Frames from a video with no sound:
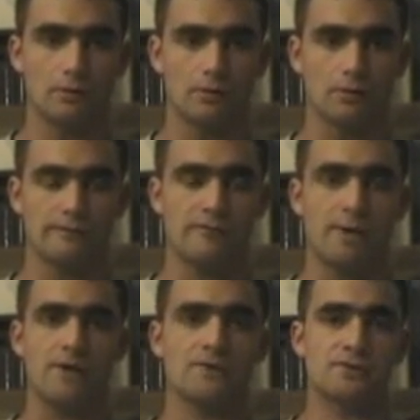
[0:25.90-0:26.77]
all of
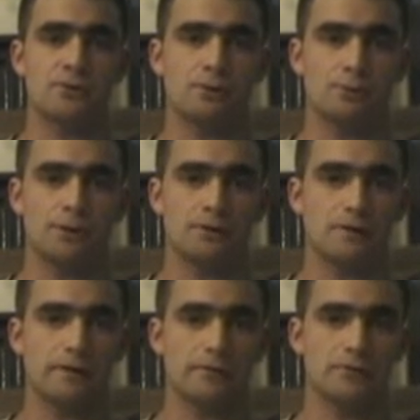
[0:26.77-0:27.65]
the major
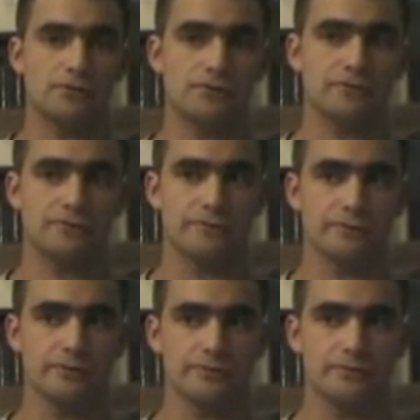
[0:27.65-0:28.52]
European languages
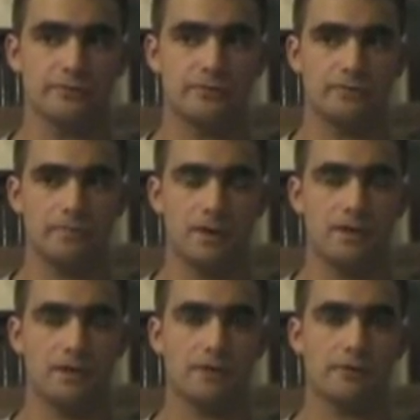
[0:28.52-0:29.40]
and
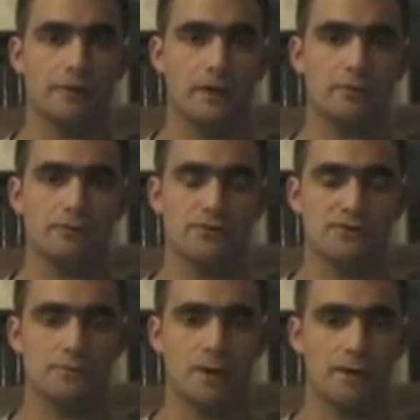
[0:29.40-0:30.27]
many other
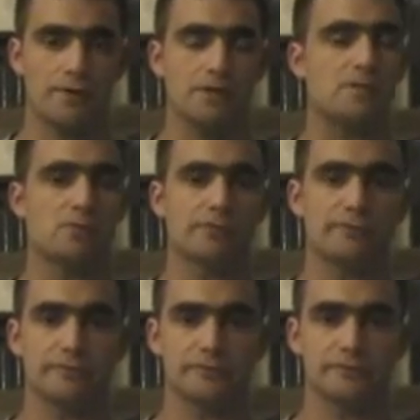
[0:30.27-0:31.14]
languages. Modern Hebrew,
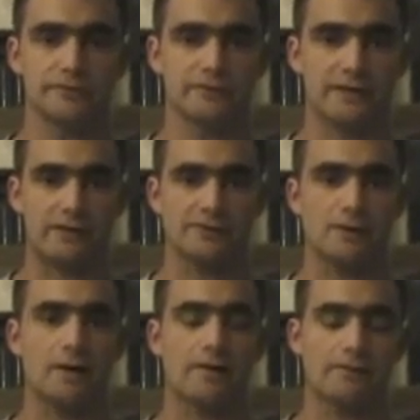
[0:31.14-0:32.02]
for instance, has a
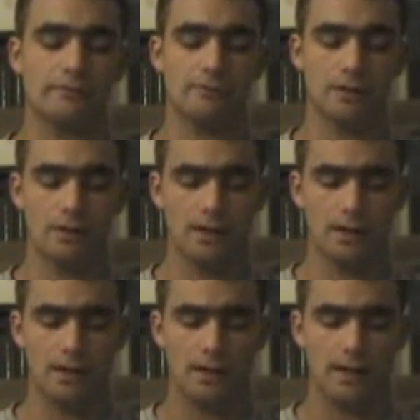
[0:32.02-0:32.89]
lot of them.
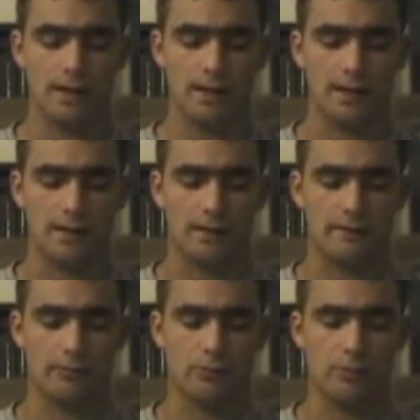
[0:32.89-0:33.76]

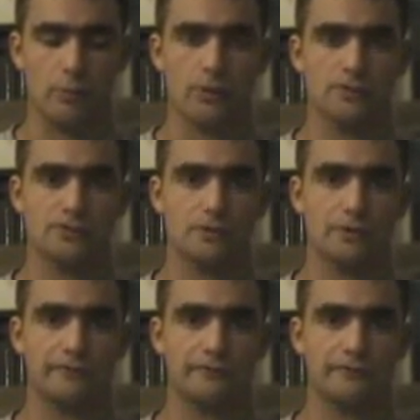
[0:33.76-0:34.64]
And the words are
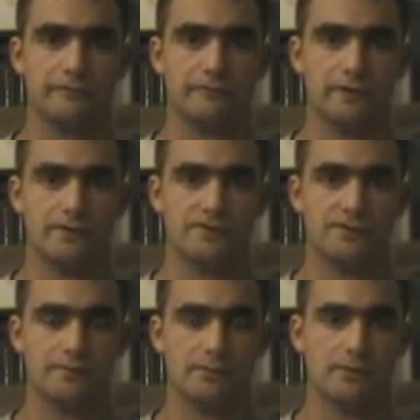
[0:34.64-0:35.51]
often very
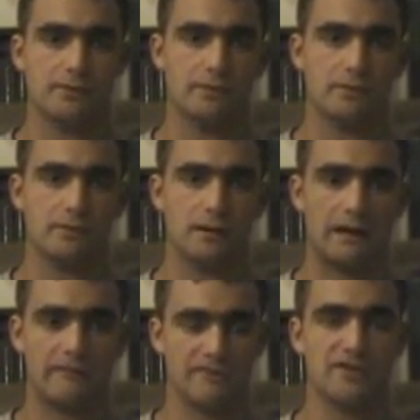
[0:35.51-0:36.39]
similar,
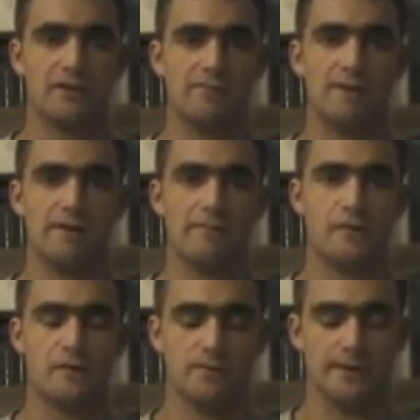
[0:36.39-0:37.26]
have the same
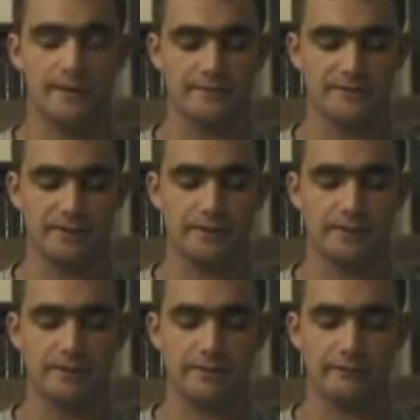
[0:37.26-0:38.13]
meaning, but are pronounced
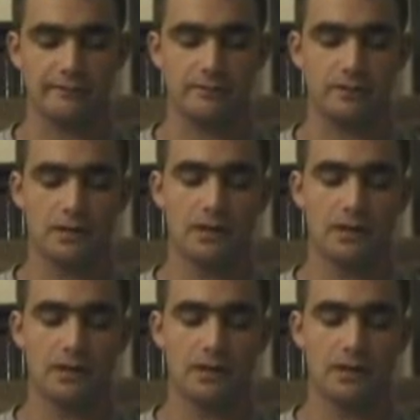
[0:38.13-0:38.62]
slightly different.